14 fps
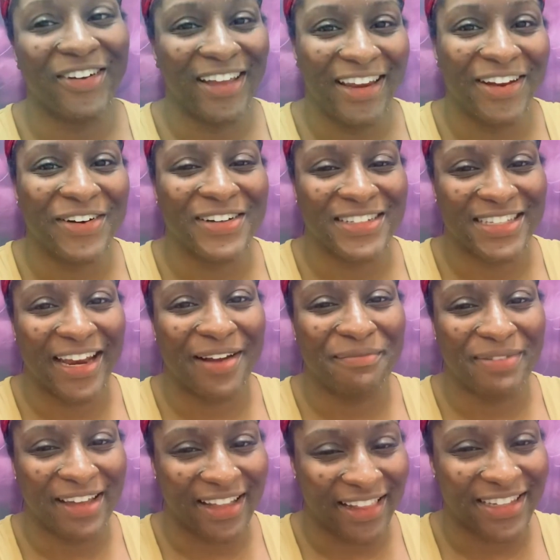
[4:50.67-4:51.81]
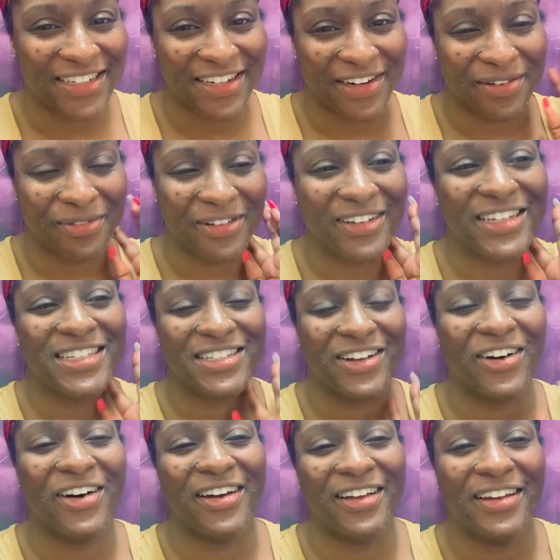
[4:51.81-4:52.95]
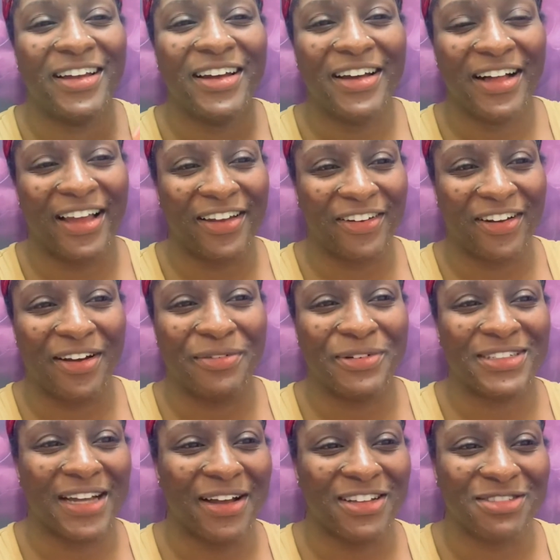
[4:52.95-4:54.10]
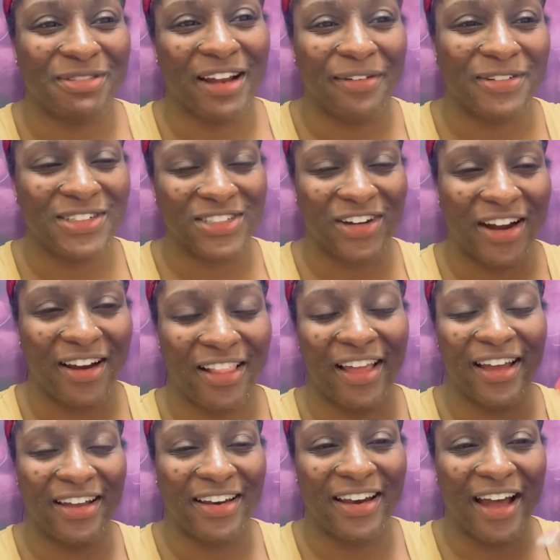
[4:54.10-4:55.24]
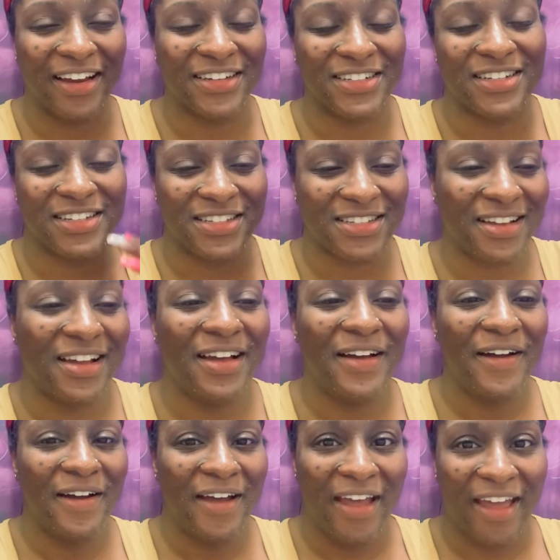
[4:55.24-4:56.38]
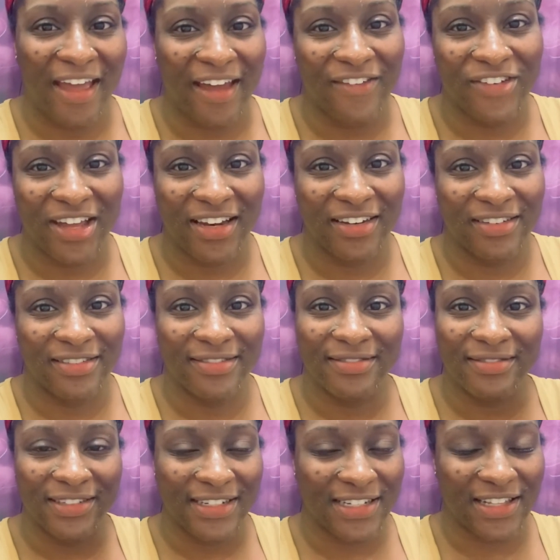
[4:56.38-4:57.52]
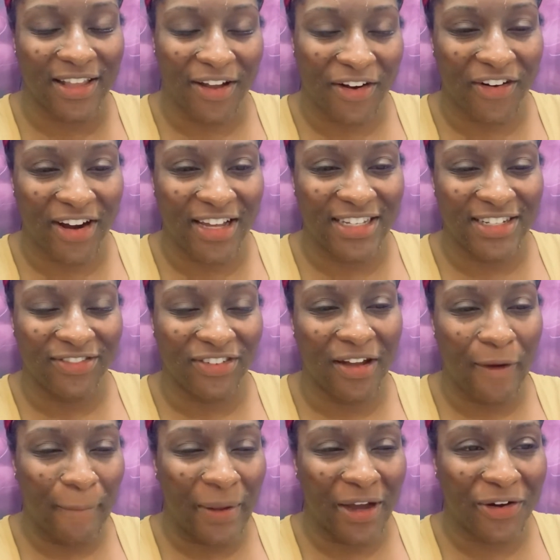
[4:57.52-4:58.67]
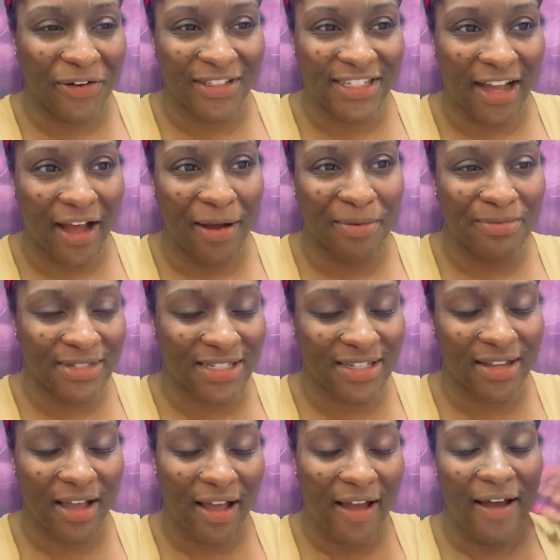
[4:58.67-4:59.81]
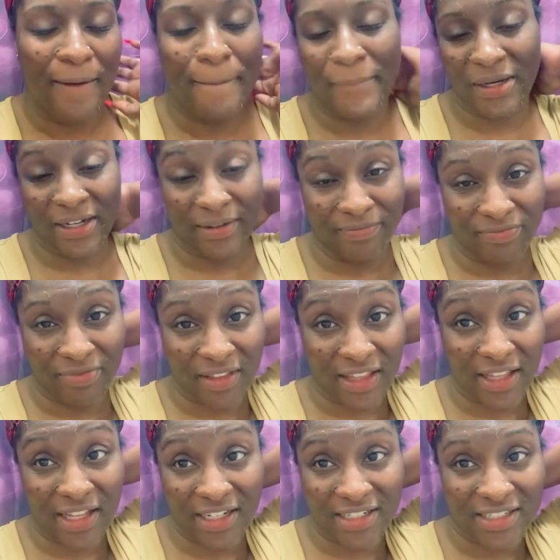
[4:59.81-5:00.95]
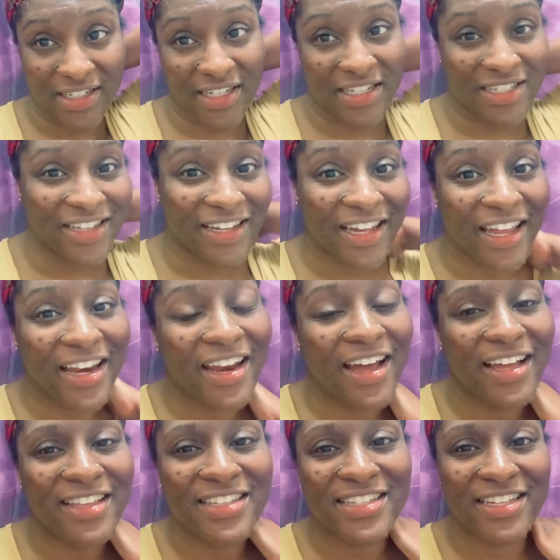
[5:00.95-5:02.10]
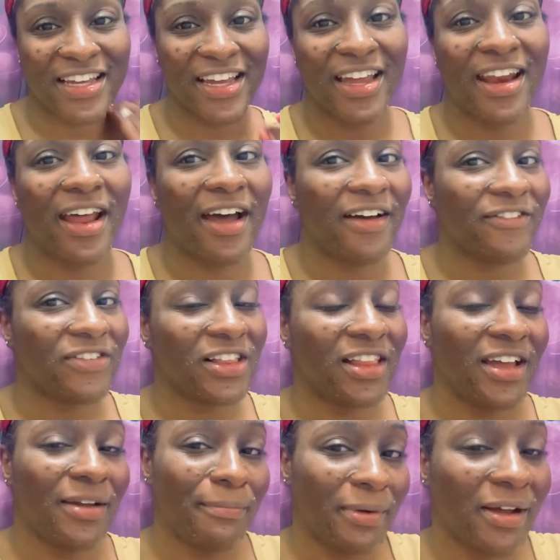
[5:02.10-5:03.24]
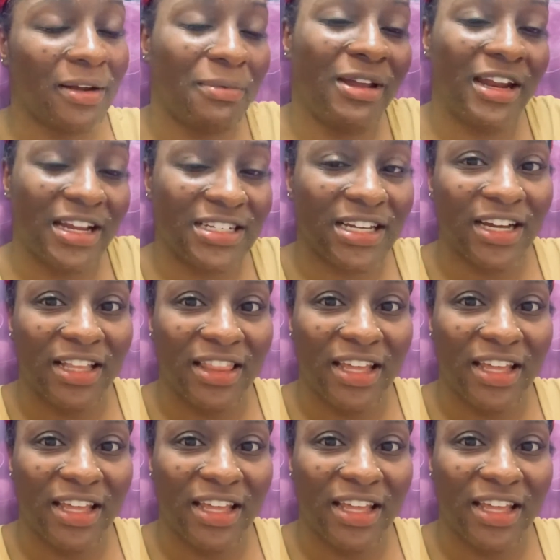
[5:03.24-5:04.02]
he knows that I'm peeling terrible. He saw it like a couple times, but I've been trying to like not just have it just look crazy for him at all times. But it's looking nuts, and I feel like, I mean, that's a good